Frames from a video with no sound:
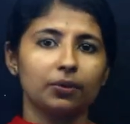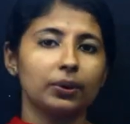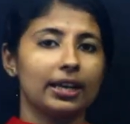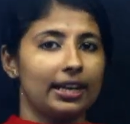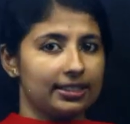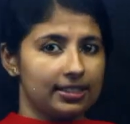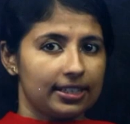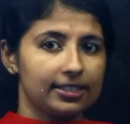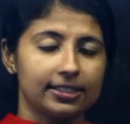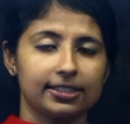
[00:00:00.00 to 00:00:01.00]
with our
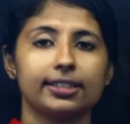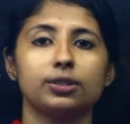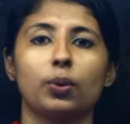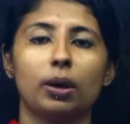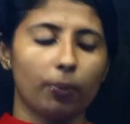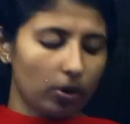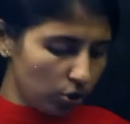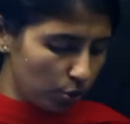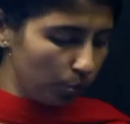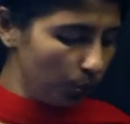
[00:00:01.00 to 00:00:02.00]
exercise
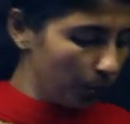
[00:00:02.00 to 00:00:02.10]
1.2.